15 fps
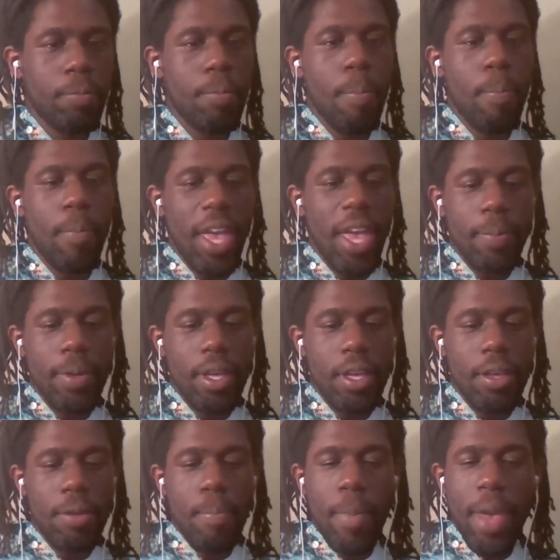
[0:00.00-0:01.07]
maybe
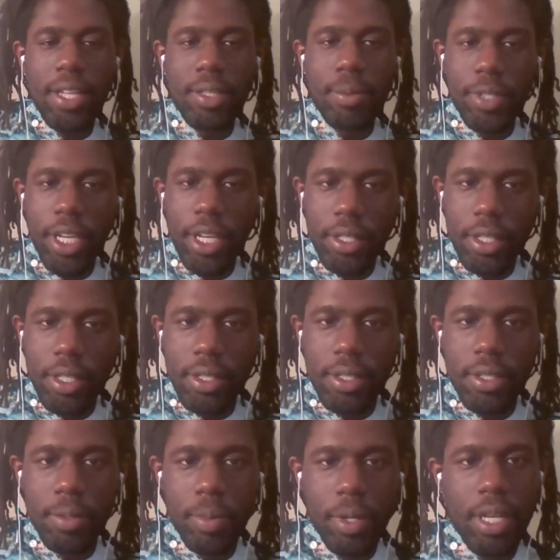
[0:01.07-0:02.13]
make some changes,
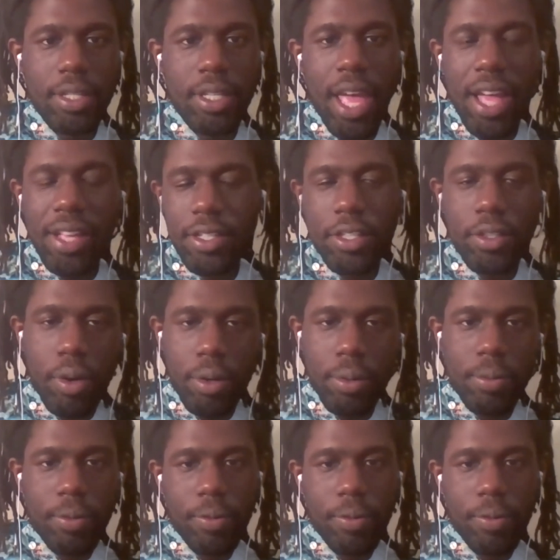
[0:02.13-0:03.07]
because it has to start